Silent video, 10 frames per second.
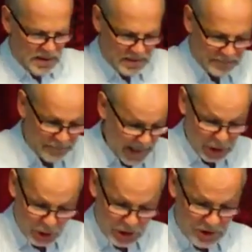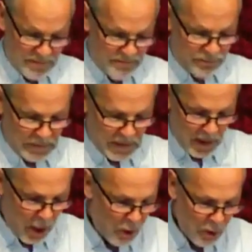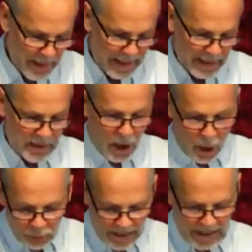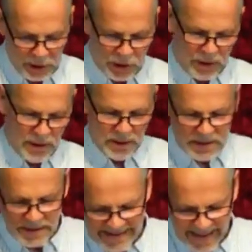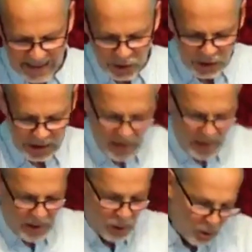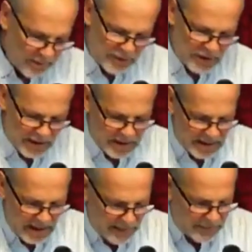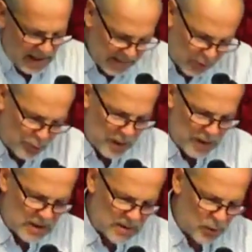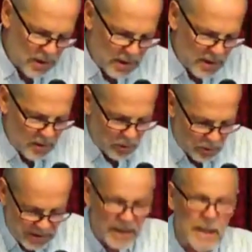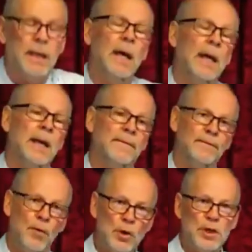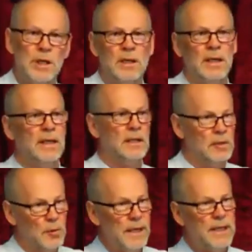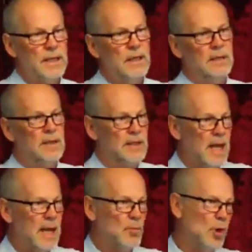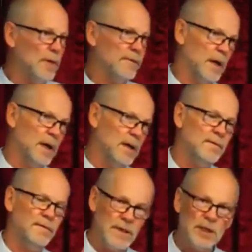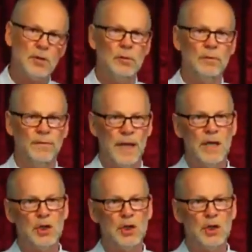Flesh, old man, old nature, law of sin and death, evil principle, or sin. And unfortunately, in the Greek, the same word for physical flesh